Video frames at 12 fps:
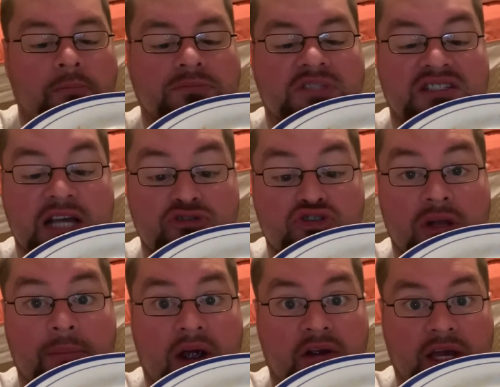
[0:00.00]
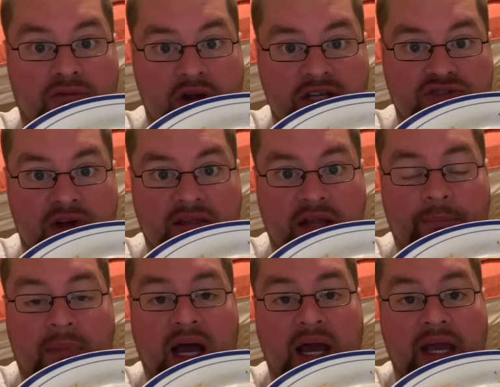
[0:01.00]
Central American restaurant that
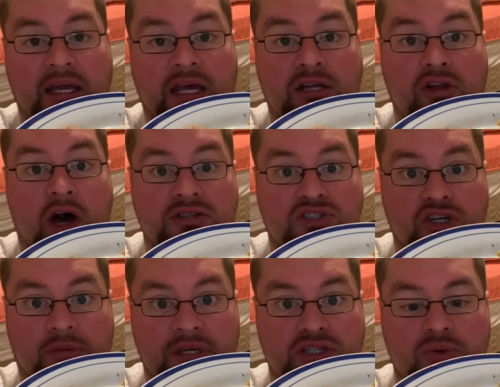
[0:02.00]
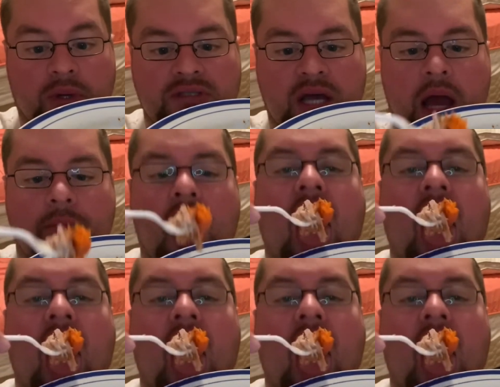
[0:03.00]
my in-laws took me to one time